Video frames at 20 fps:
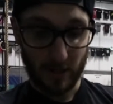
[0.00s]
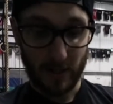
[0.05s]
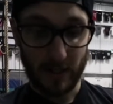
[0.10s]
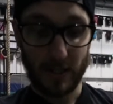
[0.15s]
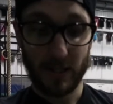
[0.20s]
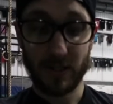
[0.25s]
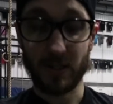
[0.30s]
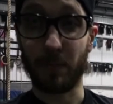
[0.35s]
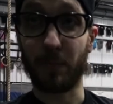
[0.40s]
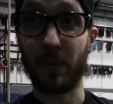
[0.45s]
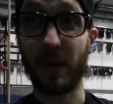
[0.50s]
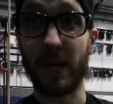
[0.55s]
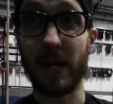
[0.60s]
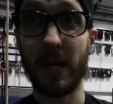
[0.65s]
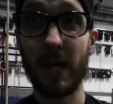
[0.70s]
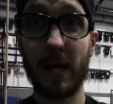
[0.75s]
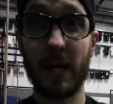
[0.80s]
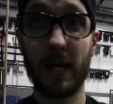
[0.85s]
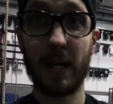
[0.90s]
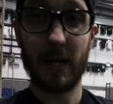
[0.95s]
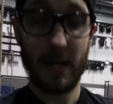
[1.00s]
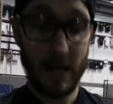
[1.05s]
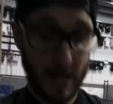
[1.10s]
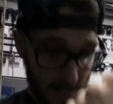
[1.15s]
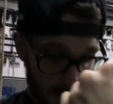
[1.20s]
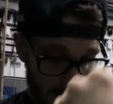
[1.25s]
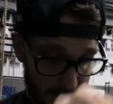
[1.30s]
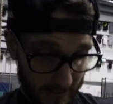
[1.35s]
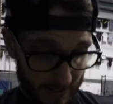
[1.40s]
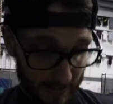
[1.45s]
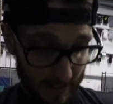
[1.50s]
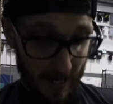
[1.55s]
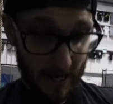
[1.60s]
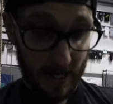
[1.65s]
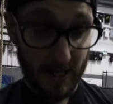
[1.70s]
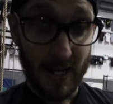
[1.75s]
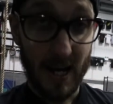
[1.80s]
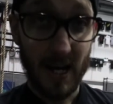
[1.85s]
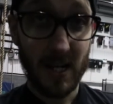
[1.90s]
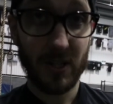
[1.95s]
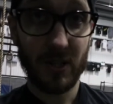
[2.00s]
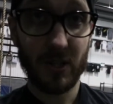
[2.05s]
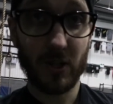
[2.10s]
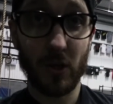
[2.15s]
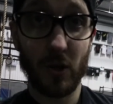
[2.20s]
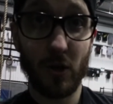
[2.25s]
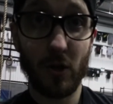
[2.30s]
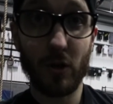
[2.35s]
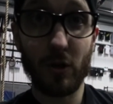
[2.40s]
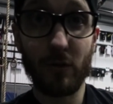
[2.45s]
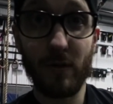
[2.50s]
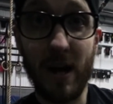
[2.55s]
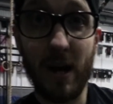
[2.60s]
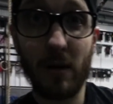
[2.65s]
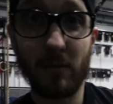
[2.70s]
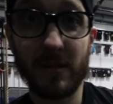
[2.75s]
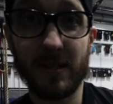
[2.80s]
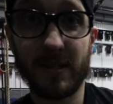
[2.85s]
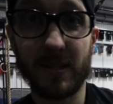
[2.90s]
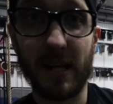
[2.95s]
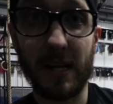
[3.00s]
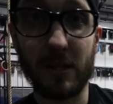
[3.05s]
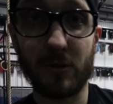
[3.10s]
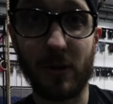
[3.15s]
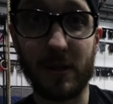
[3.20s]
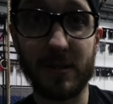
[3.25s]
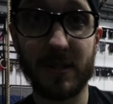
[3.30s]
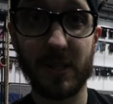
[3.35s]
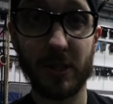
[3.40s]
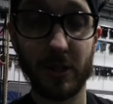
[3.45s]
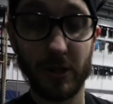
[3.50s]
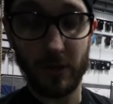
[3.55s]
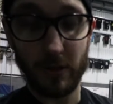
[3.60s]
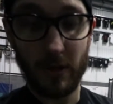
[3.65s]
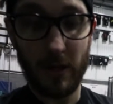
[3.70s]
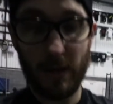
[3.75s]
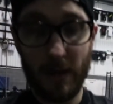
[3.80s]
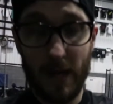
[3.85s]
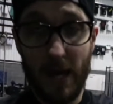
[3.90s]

going to need to be to get a nice turn around into that transition.